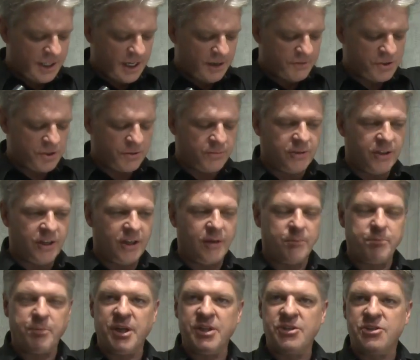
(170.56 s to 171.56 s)
you have some uh,
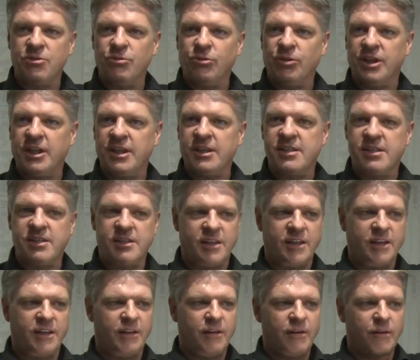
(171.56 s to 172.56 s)
pin toolings
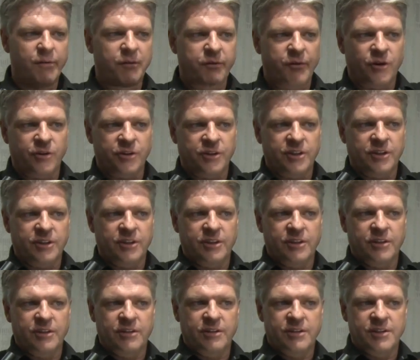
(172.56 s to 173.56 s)
uh, for
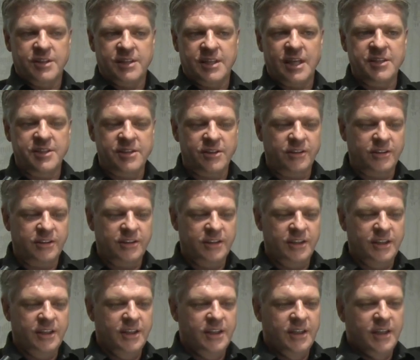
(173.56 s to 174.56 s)
the stencil,
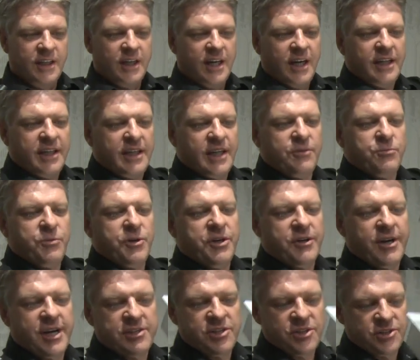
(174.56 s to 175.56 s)
and then we
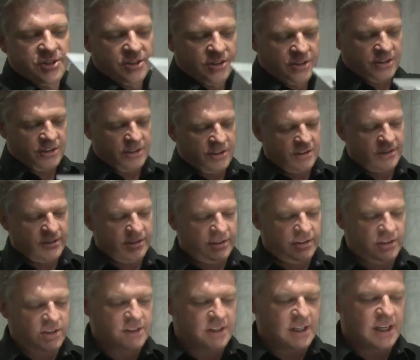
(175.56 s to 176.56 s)
register
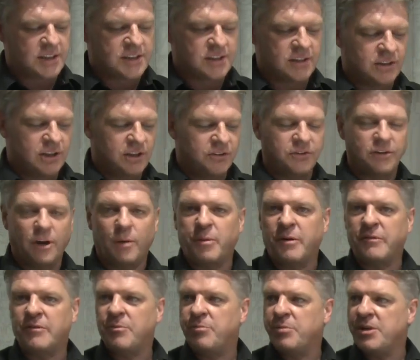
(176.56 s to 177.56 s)
the stencil on top
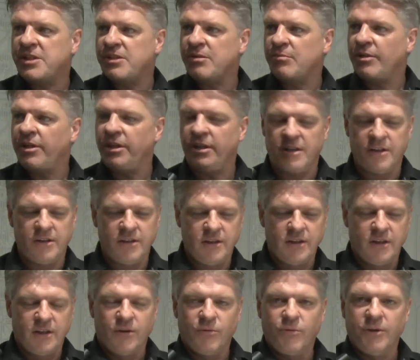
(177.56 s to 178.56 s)
of the PCB
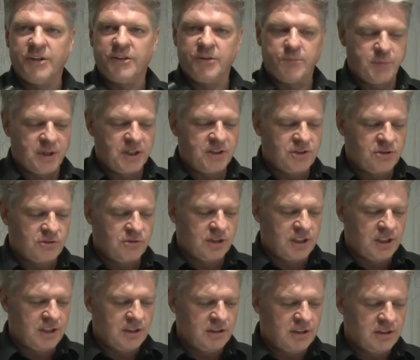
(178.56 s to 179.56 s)
with the pin
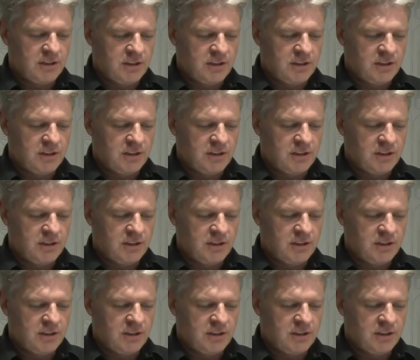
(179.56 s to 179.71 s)
tooling.